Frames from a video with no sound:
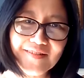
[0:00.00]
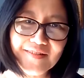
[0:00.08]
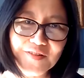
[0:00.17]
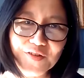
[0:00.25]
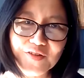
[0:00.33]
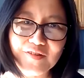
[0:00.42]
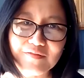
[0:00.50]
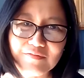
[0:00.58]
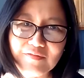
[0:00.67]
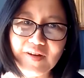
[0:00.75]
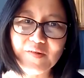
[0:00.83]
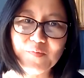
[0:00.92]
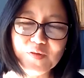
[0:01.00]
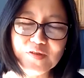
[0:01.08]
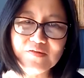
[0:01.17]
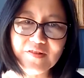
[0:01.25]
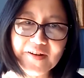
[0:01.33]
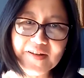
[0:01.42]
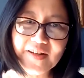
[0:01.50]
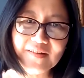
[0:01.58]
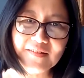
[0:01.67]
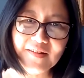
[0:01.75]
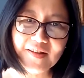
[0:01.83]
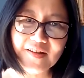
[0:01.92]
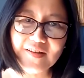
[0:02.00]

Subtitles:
the therapist training, and then